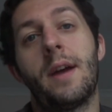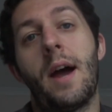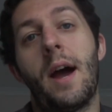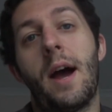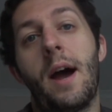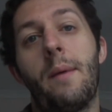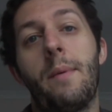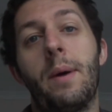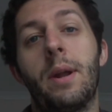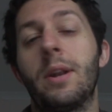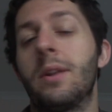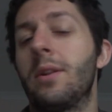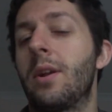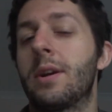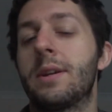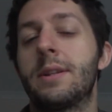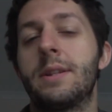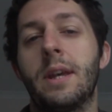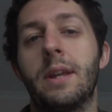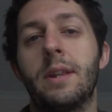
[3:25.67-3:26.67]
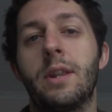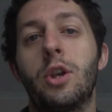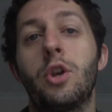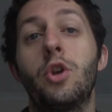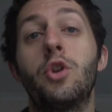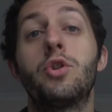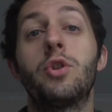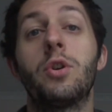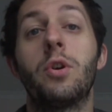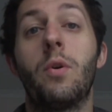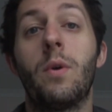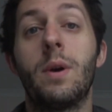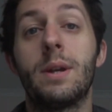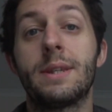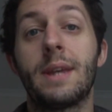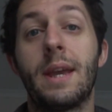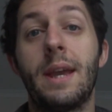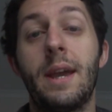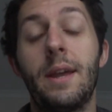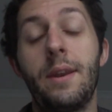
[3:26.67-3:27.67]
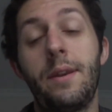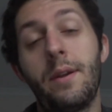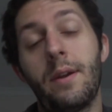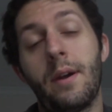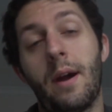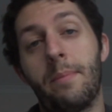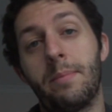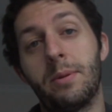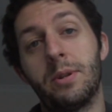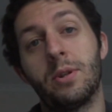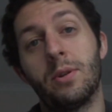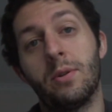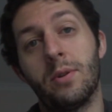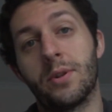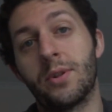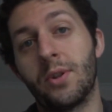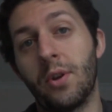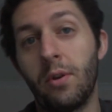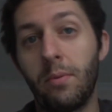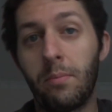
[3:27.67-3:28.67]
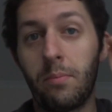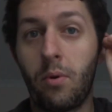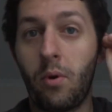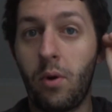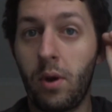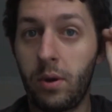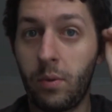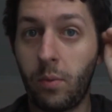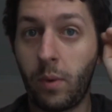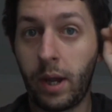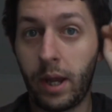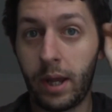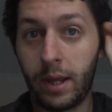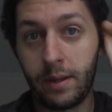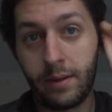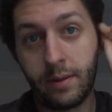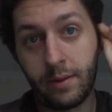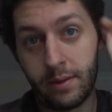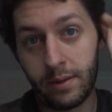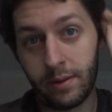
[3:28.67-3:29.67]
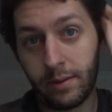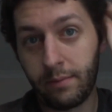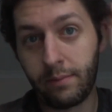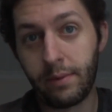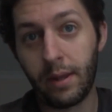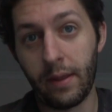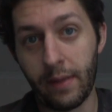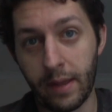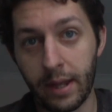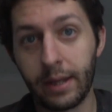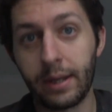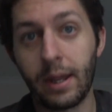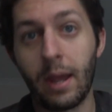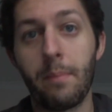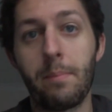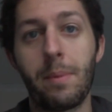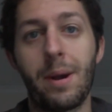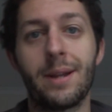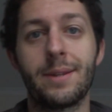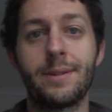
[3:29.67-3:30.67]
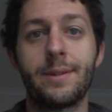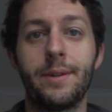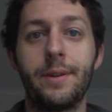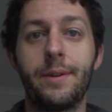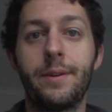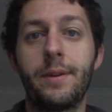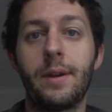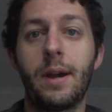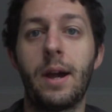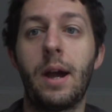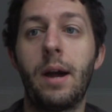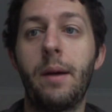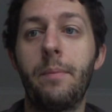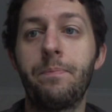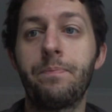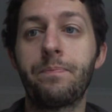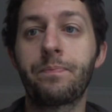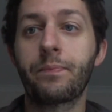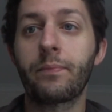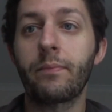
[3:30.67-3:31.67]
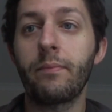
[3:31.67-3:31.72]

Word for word: um, and like I said, they're usually always ahead up until a certain point where they then get busted. Um,